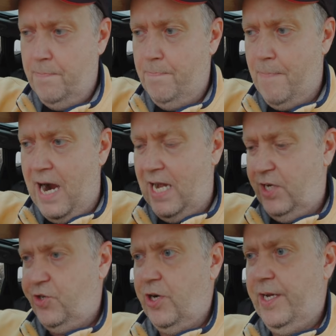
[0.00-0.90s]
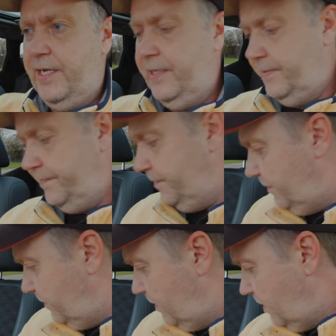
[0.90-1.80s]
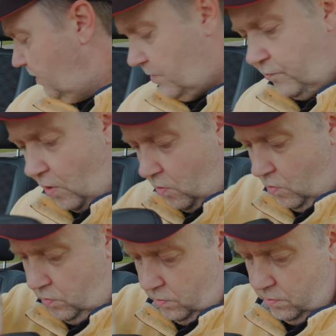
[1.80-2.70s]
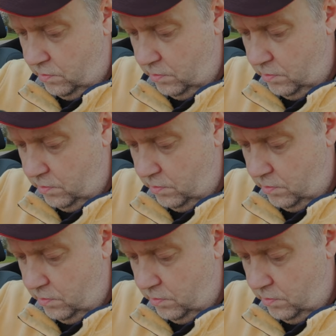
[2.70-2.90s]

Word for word: mileage on it. Drone,